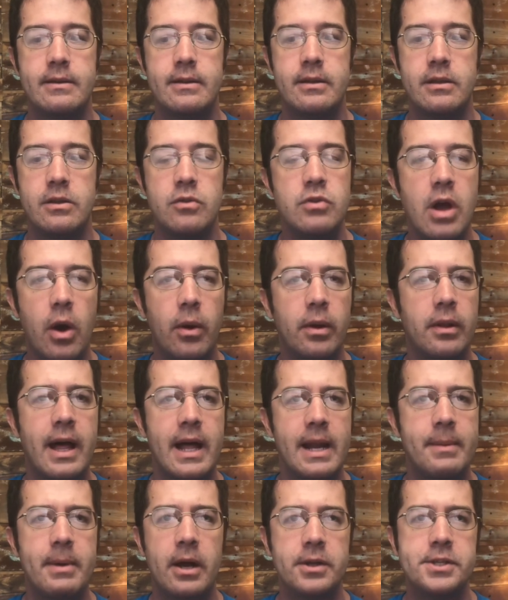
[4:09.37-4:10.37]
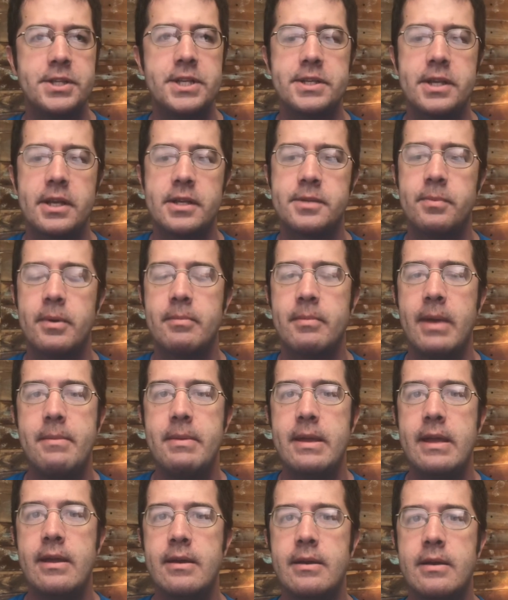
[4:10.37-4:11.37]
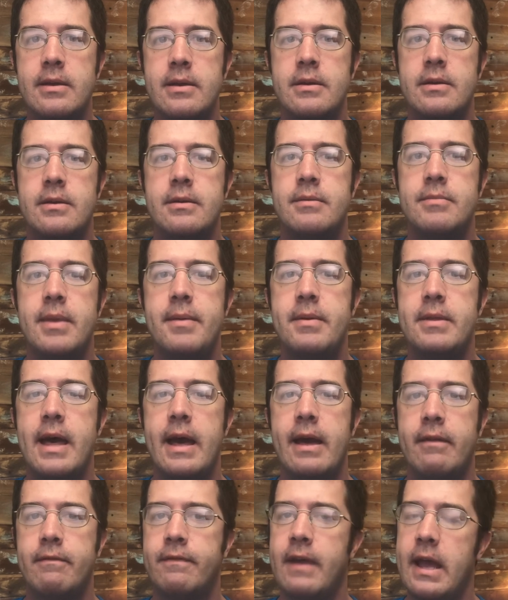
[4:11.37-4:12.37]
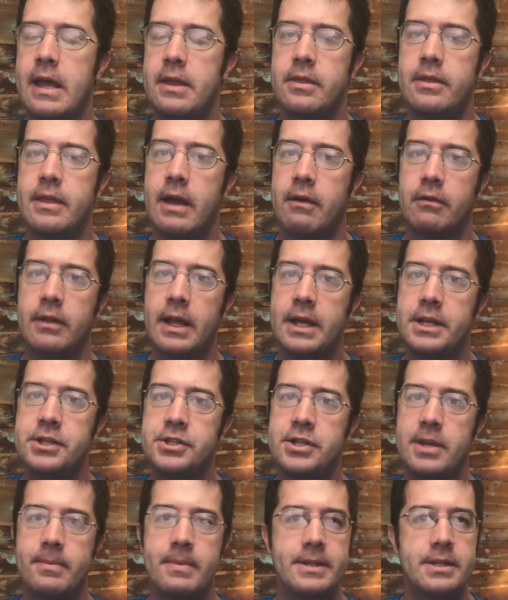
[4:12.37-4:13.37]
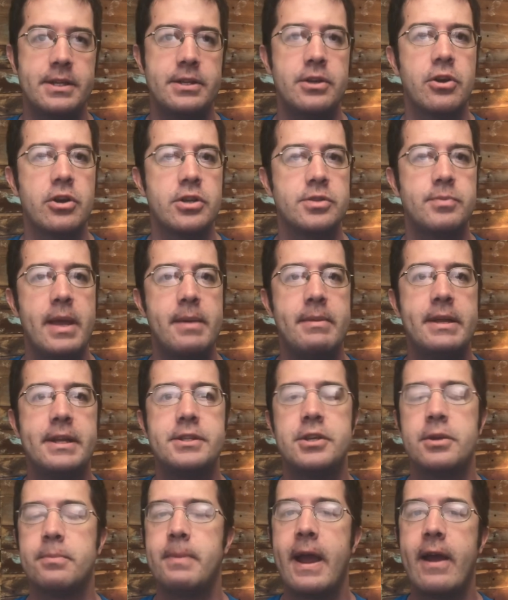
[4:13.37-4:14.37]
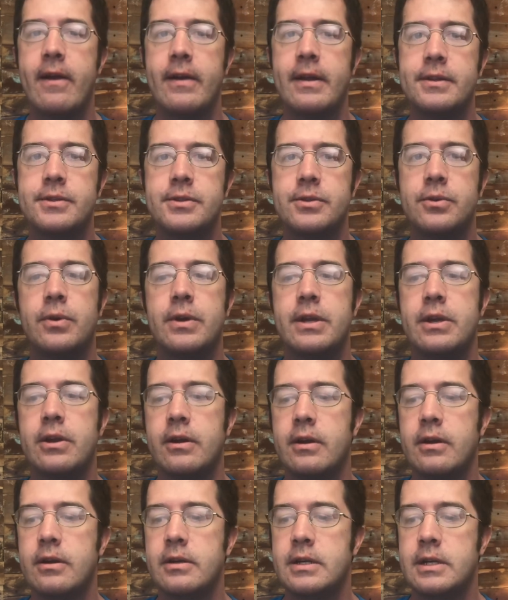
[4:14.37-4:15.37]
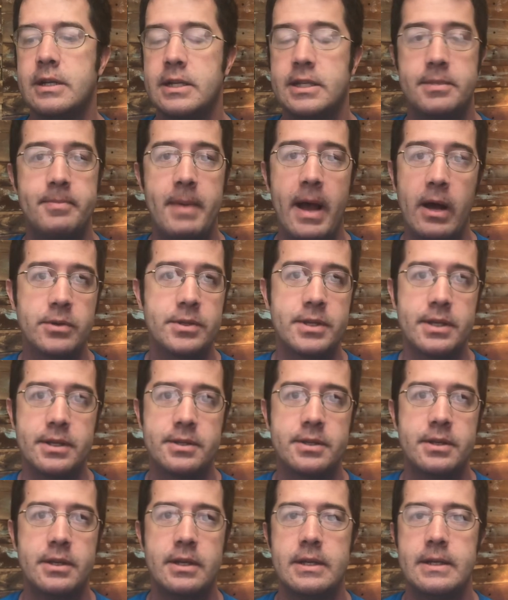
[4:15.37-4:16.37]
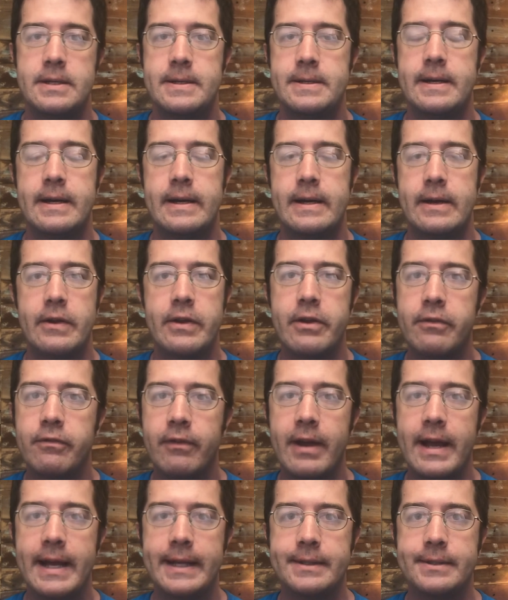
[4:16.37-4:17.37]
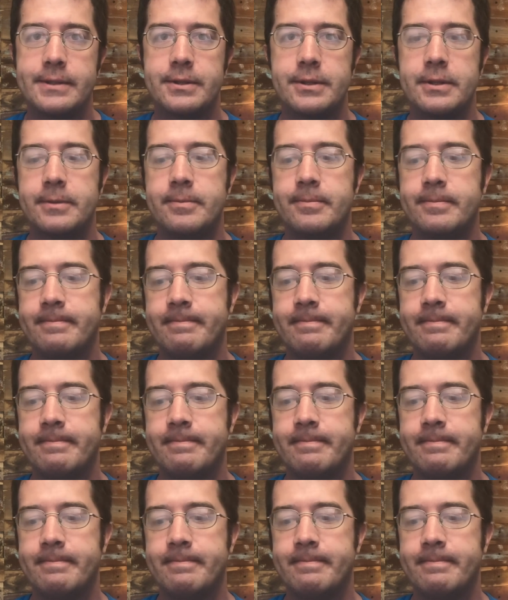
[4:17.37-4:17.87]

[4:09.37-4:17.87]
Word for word: you know a lot about Jesus, but maybe that faith and that relationship isn't yours. Maybe it's your parents or your spouses or your friends or